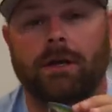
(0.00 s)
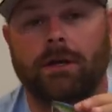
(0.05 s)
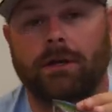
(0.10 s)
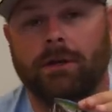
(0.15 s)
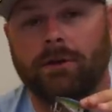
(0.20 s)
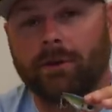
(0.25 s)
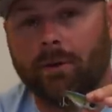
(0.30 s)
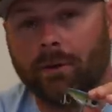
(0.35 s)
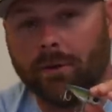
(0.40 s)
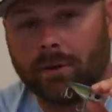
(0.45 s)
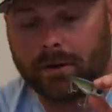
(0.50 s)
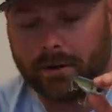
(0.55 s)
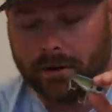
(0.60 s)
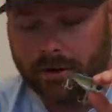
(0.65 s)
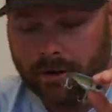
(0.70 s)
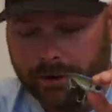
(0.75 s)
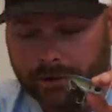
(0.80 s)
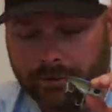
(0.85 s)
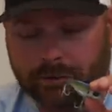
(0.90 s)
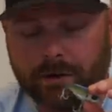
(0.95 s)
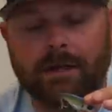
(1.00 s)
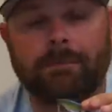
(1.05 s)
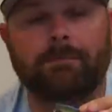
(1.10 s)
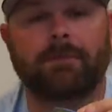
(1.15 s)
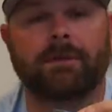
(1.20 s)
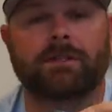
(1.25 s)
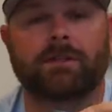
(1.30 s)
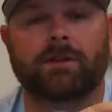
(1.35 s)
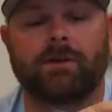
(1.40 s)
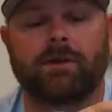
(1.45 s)
your, your
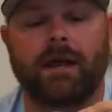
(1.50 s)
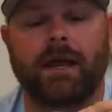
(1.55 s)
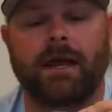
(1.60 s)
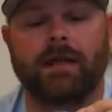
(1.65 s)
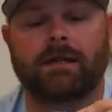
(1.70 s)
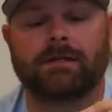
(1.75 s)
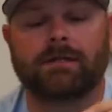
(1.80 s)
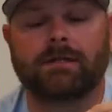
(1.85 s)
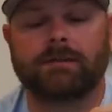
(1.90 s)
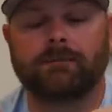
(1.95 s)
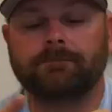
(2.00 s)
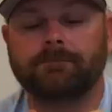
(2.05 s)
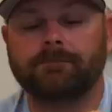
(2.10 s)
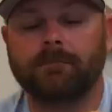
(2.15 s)
lipless cranks